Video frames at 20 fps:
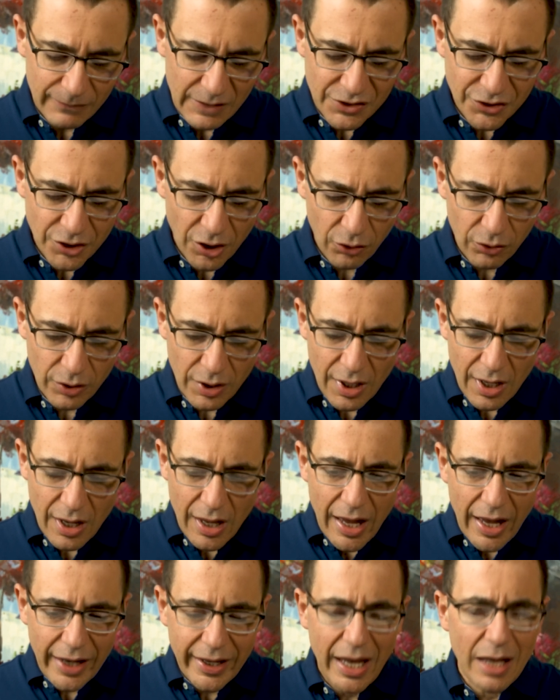So
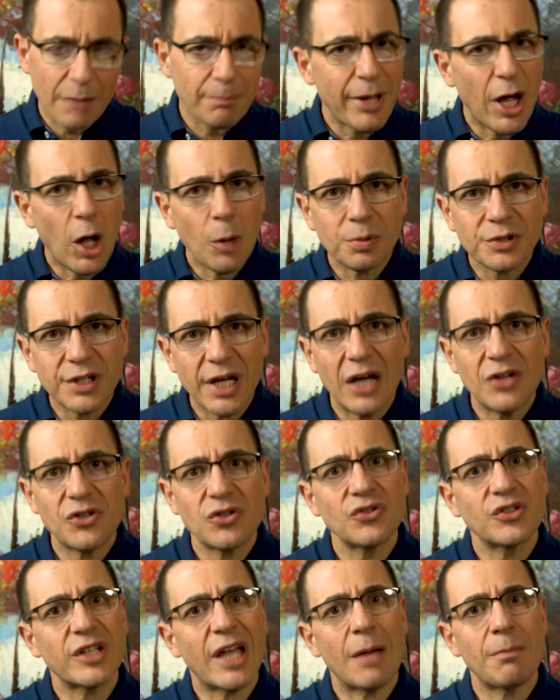again,
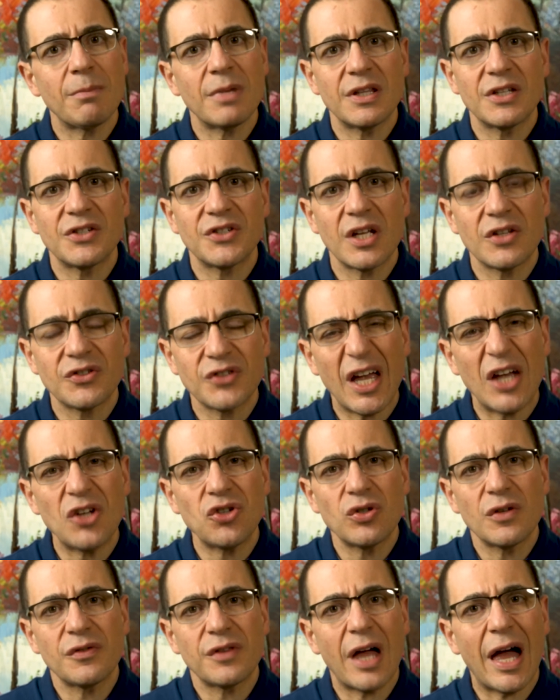palpitations can be the
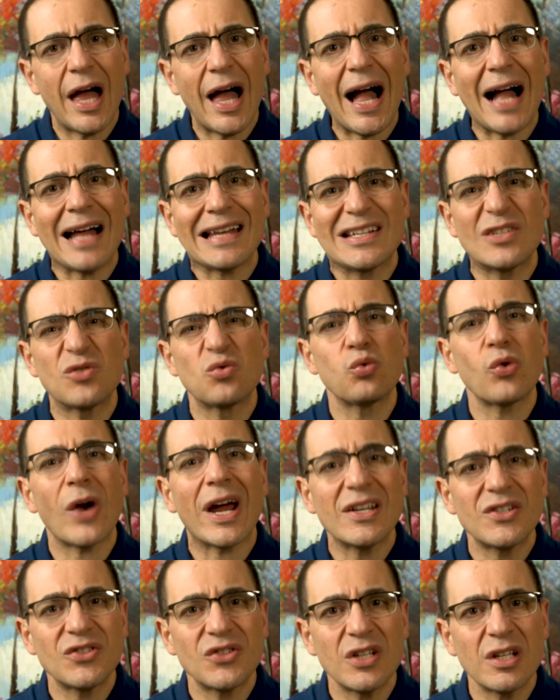sensation that the heart is
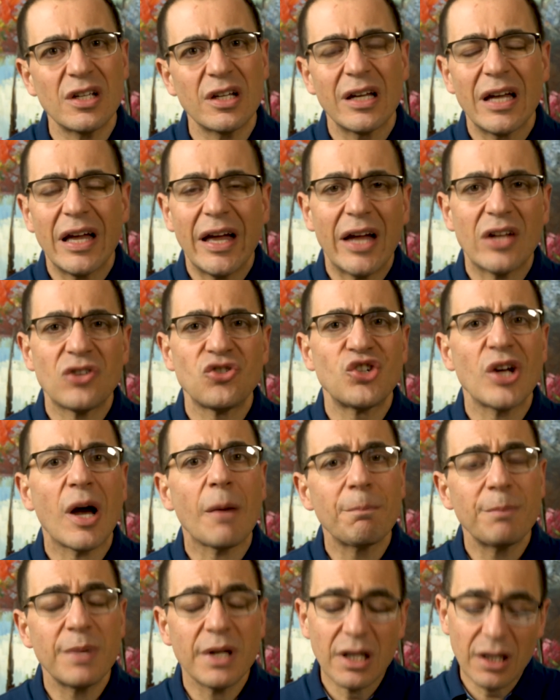racing and
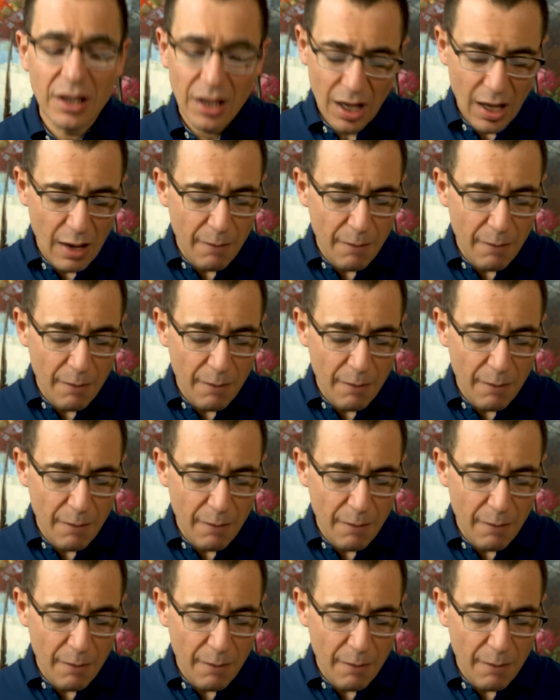jumping.